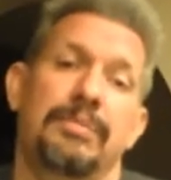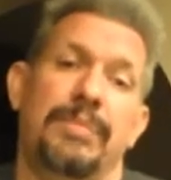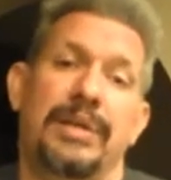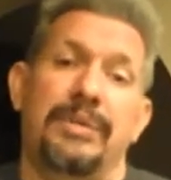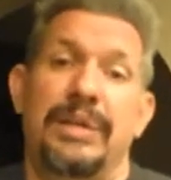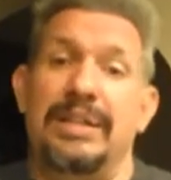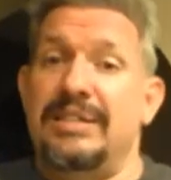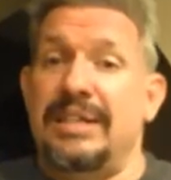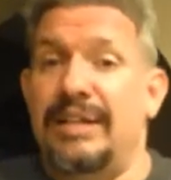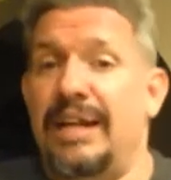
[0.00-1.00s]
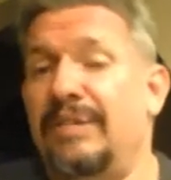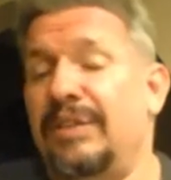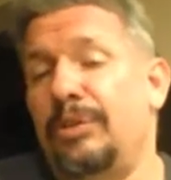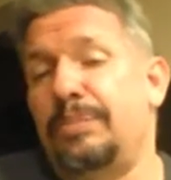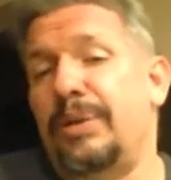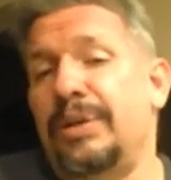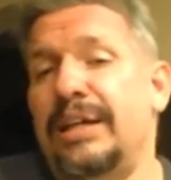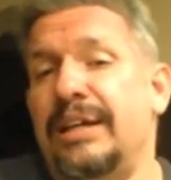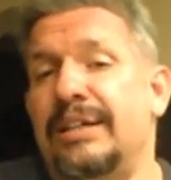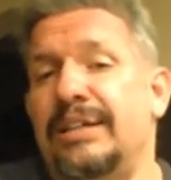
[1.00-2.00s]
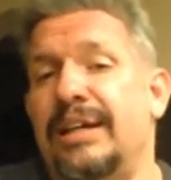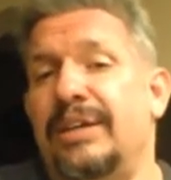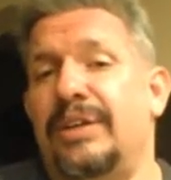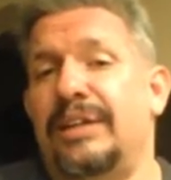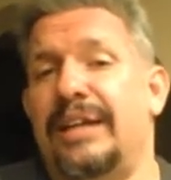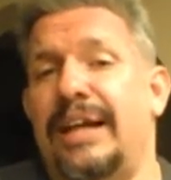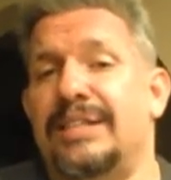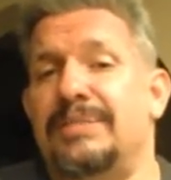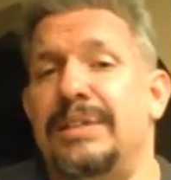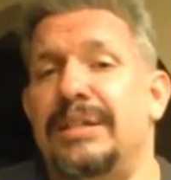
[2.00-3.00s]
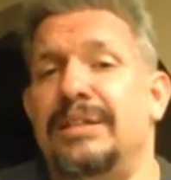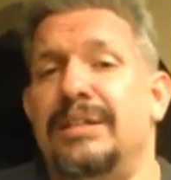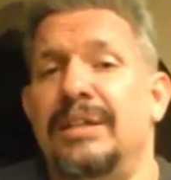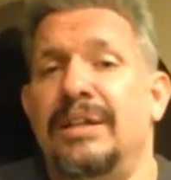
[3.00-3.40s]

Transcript: But we decided to have a little birthday get together at the last minute.